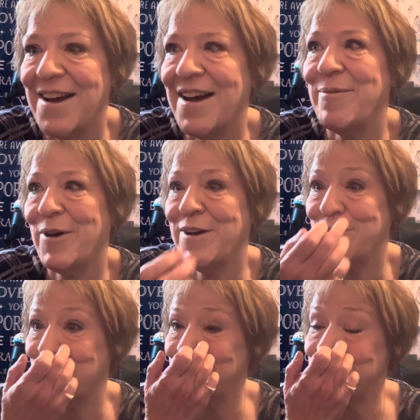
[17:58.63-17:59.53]
I bought it
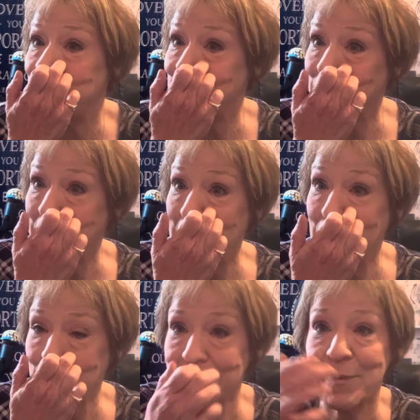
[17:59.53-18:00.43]
for her, so I don't know how
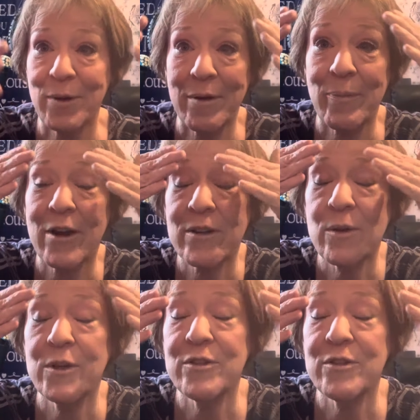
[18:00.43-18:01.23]
it works, but apparently when you